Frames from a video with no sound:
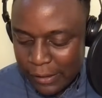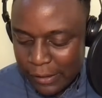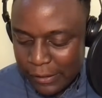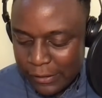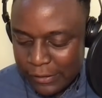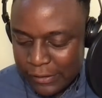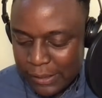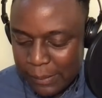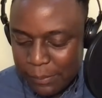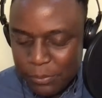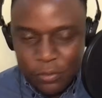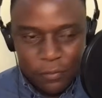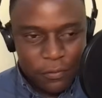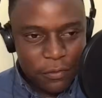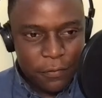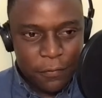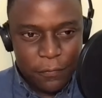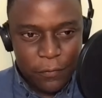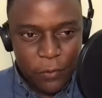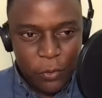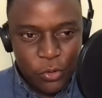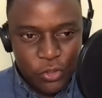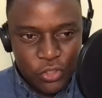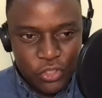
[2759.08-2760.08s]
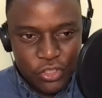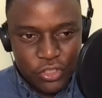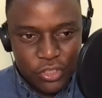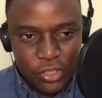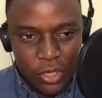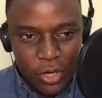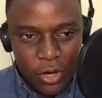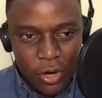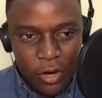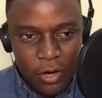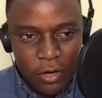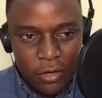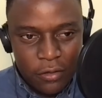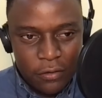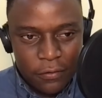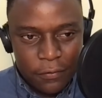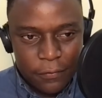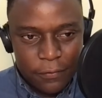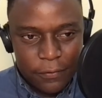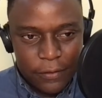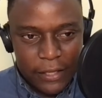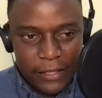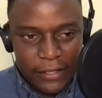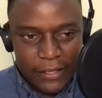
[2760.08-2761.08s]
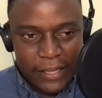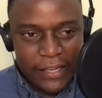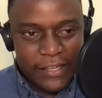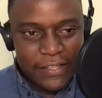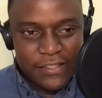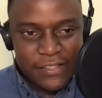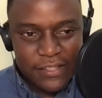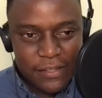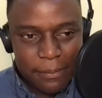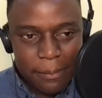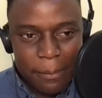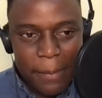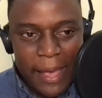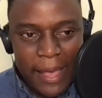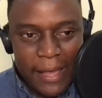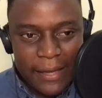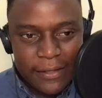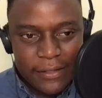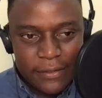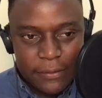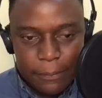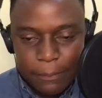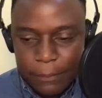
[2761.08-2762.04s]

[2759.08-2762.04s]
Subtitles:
In terms of the future of like AZMed,